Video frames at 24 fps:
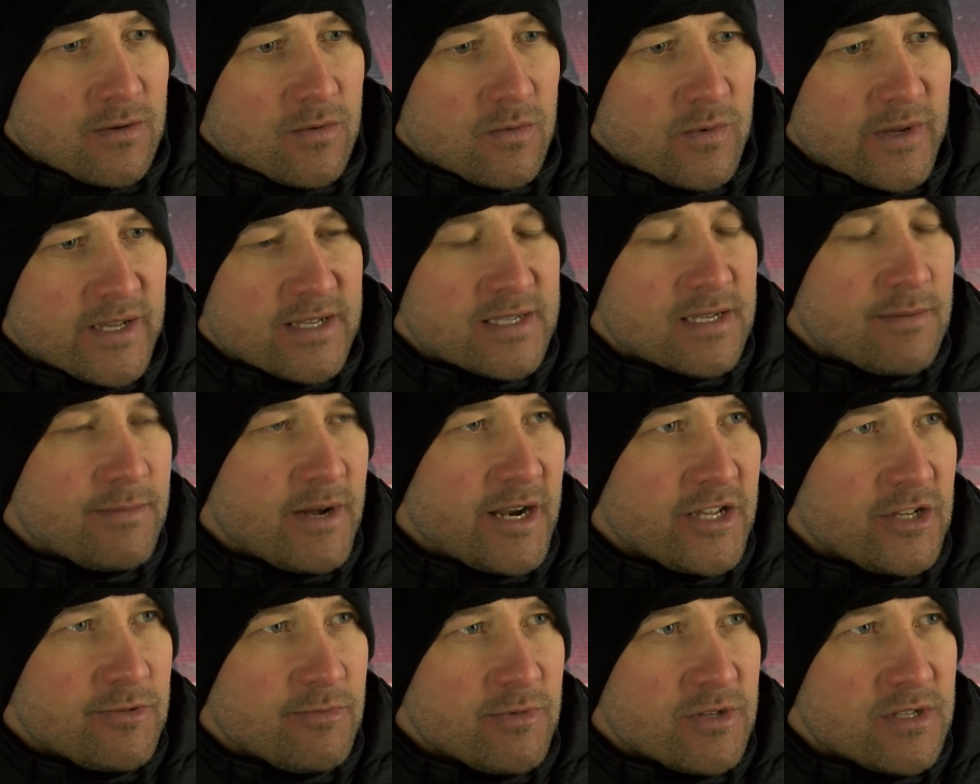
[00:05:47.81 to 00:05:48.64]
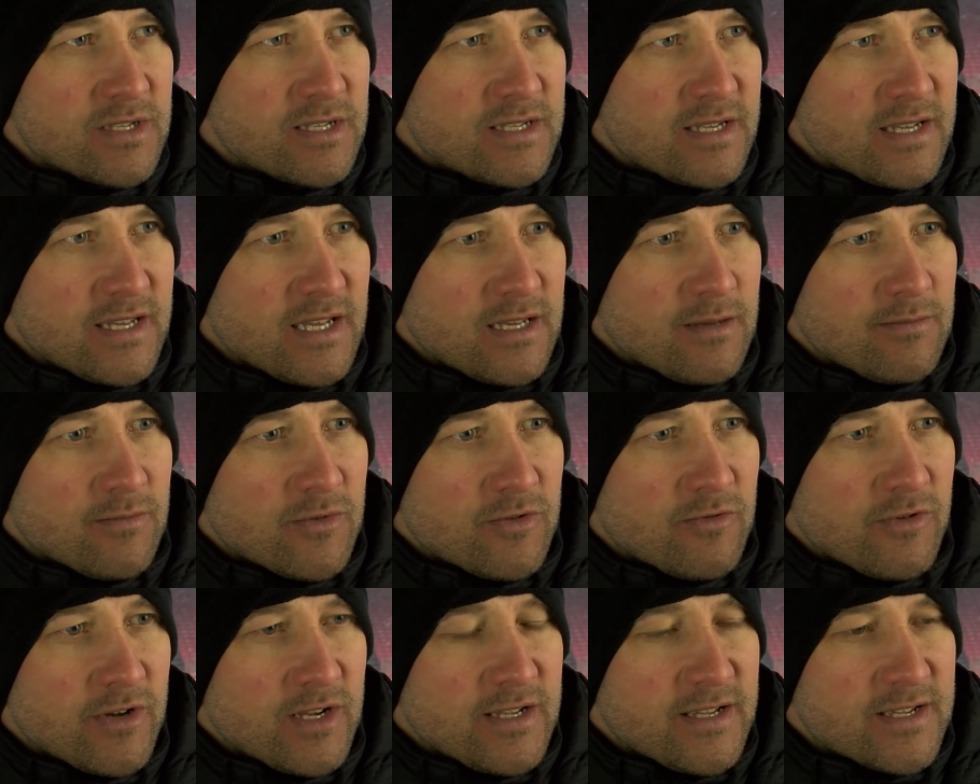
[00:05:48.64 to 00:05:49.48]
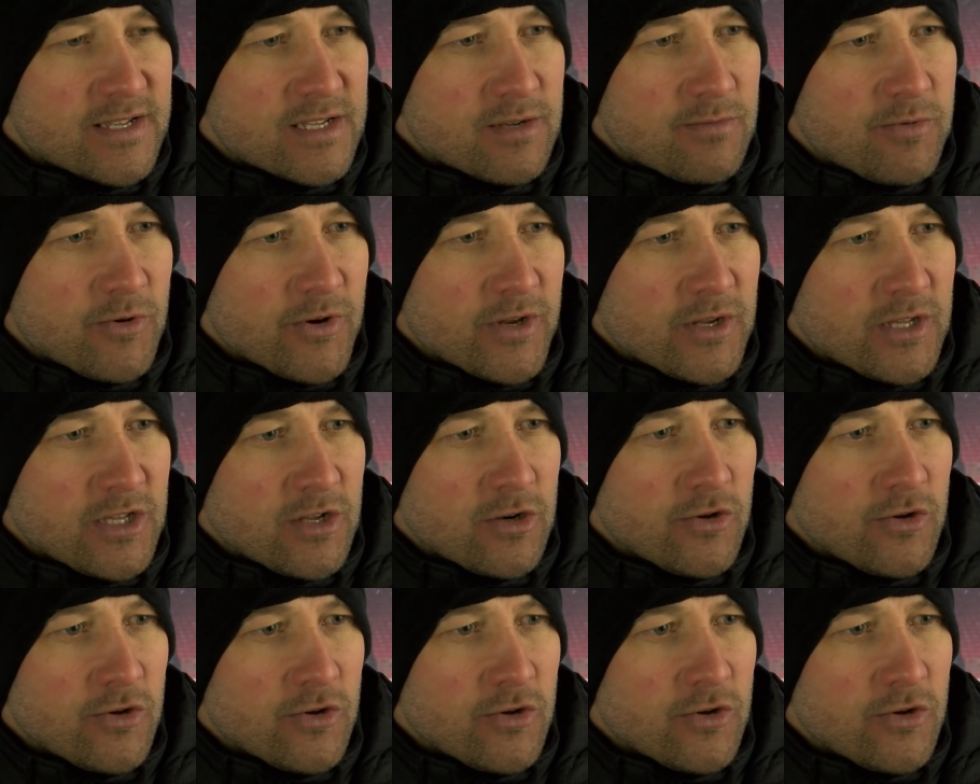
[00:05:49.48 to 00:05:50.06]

We as a management team are really disappointed.